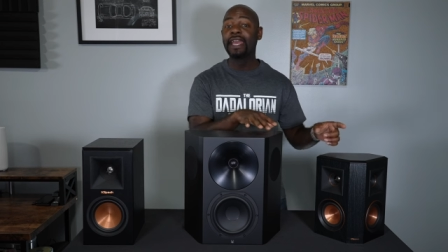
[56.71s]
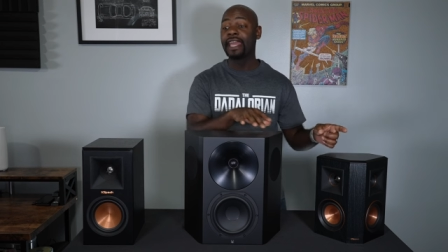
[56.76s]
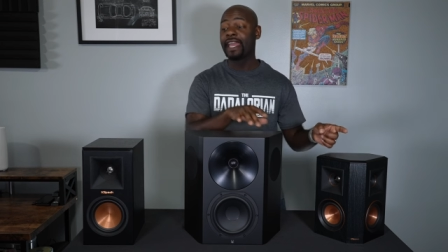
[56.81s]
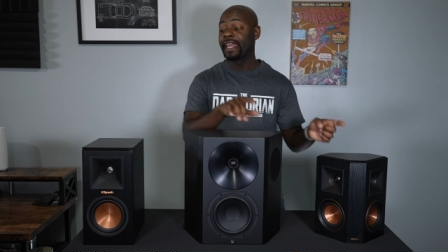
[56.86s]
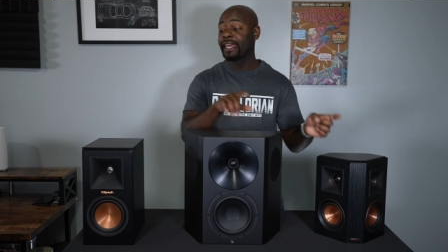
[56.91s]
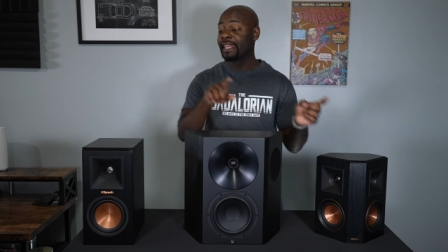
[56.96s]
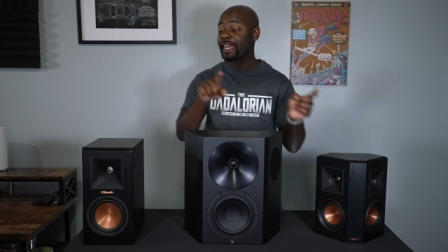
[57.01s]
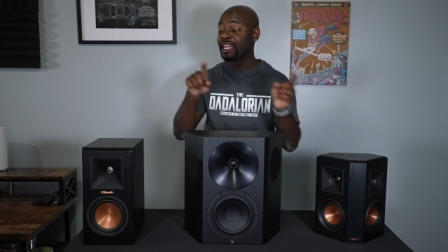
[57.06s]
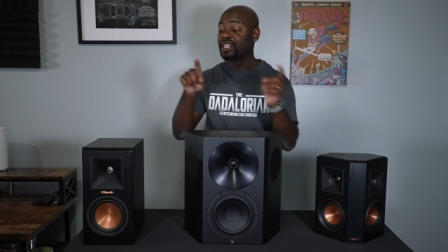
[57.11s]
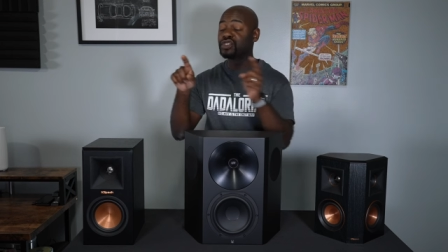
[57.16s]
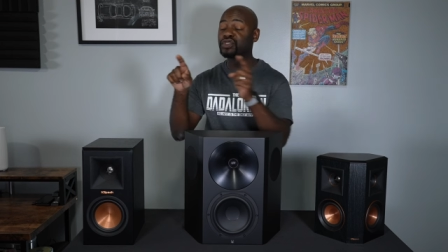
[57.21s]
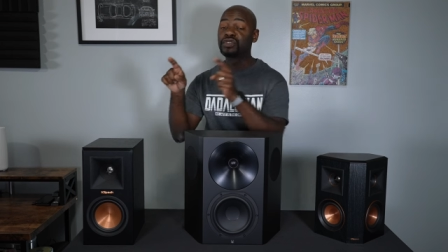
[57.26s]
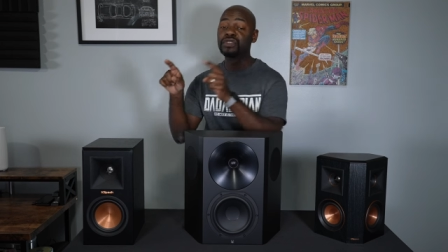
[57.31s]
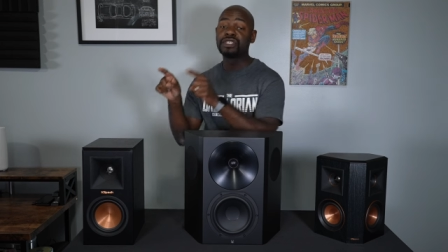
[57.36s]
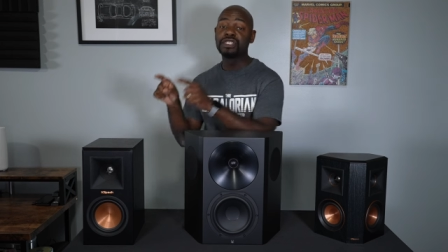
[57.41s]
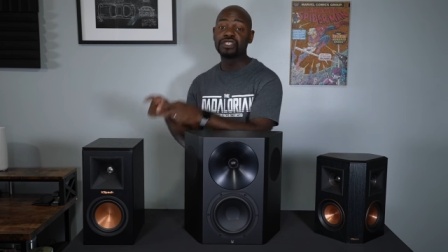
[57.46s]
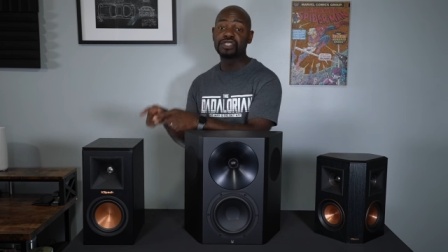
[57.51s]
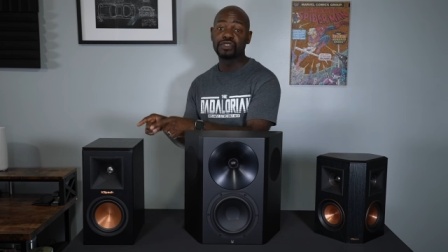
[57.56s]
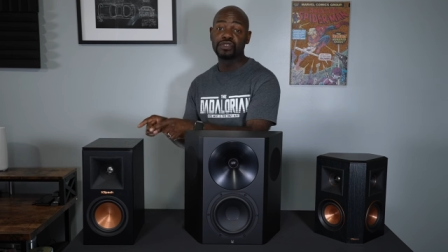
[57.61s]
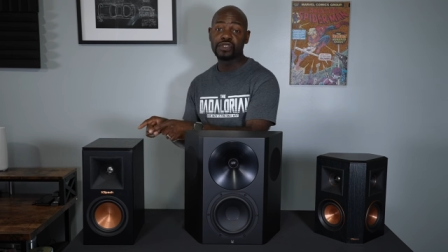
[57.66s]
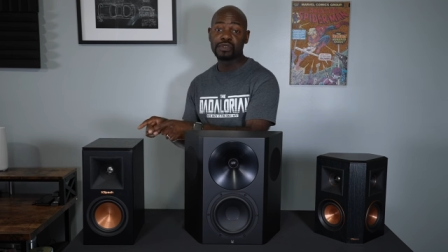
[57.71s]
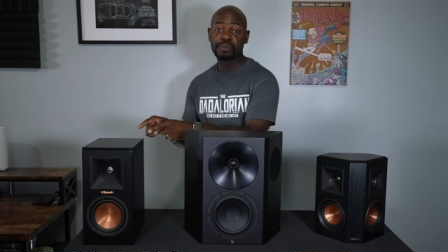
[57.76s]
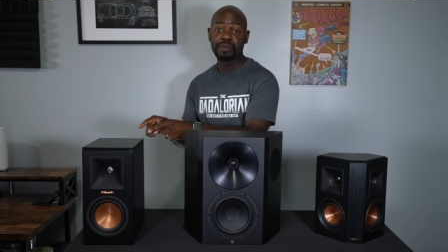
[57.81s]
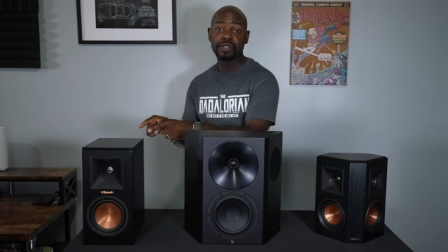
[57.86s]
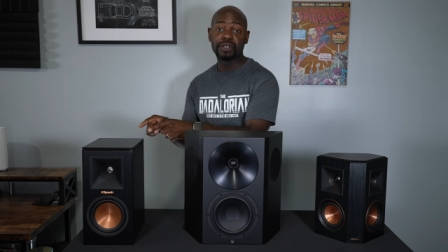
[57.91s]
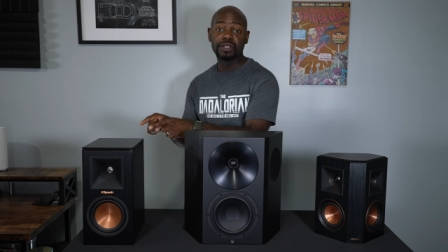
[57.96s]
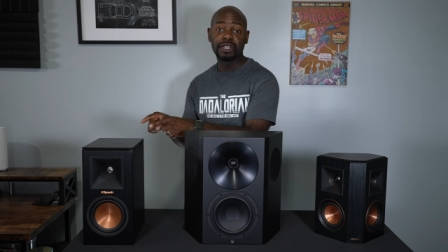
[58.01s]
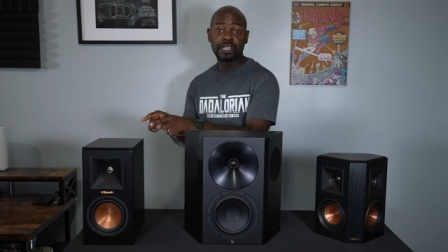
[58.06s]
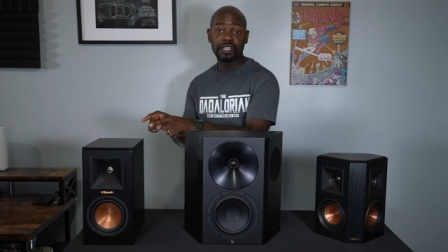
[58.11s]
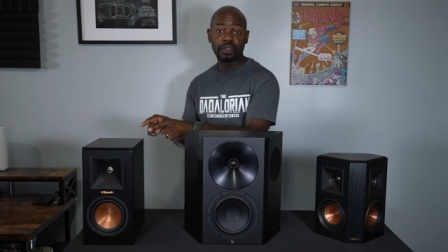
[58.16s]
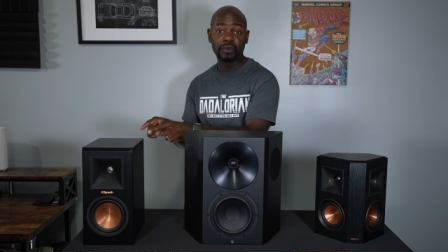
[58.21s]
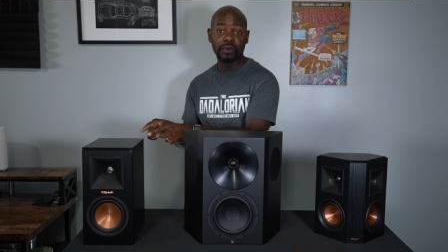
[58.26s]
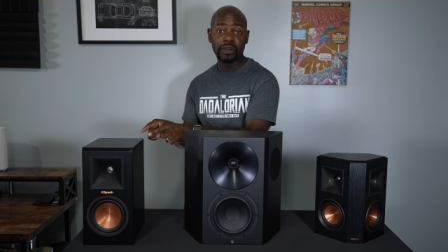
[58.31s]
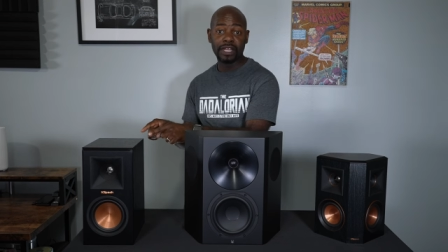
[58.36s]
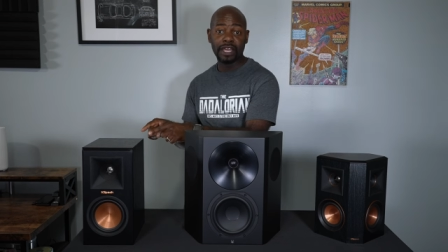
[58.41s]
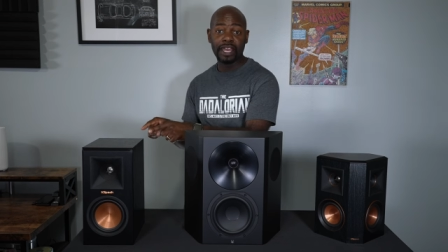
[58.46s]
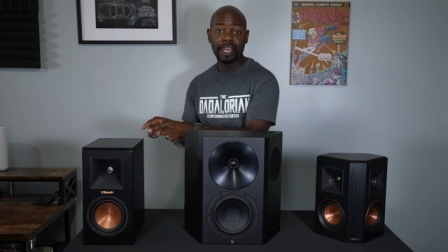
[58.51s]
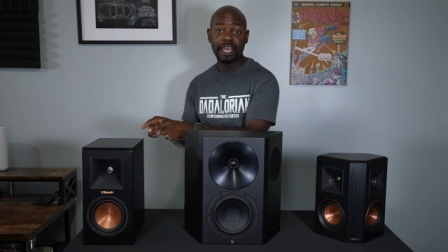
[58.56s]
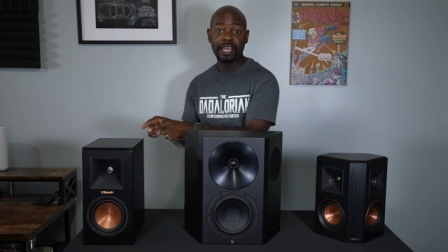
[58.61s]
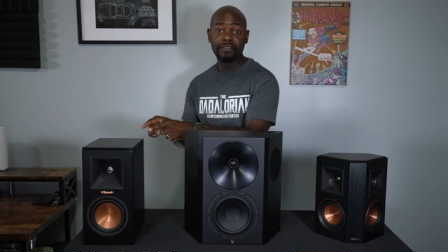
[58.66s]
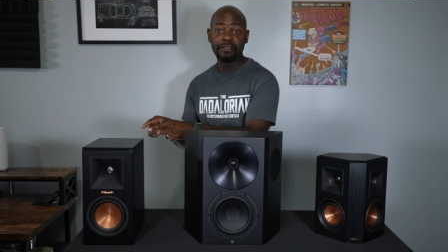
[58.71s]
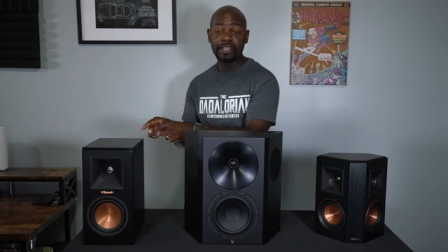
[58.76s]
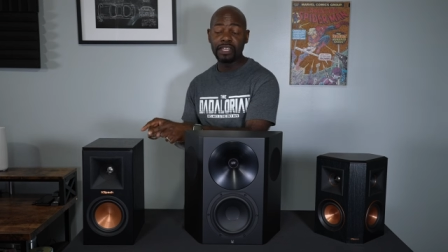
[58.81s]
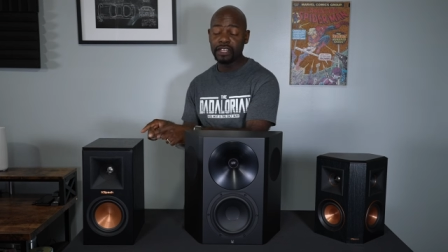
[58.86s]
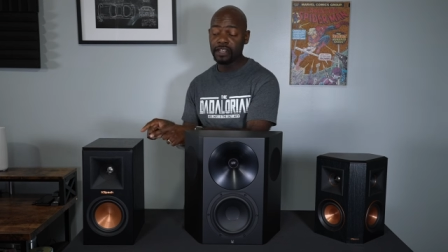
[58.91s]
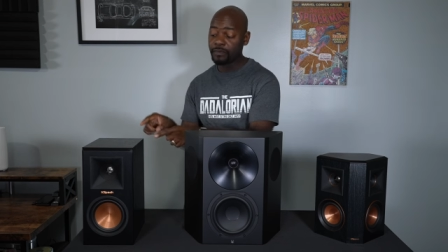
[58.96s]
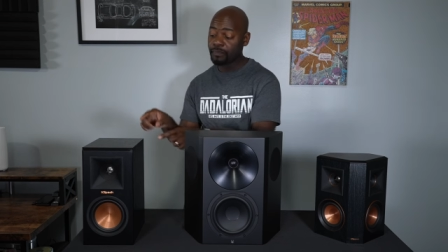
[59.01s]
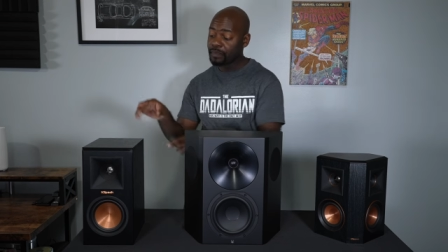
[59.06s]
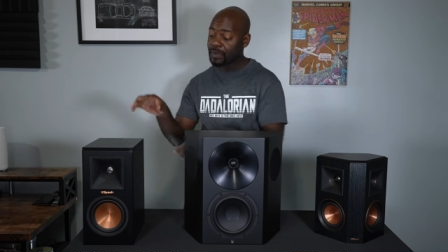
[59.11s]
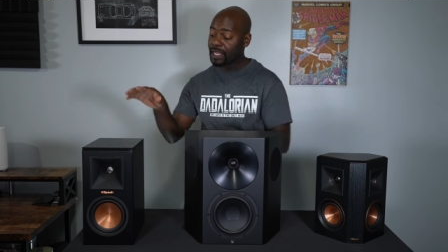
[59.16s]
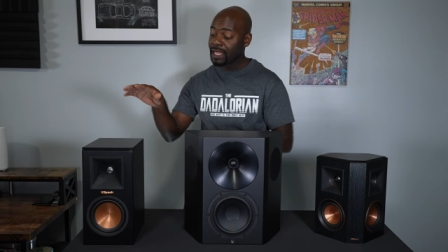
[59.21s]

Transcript: and a traditional speaker like the one I have here.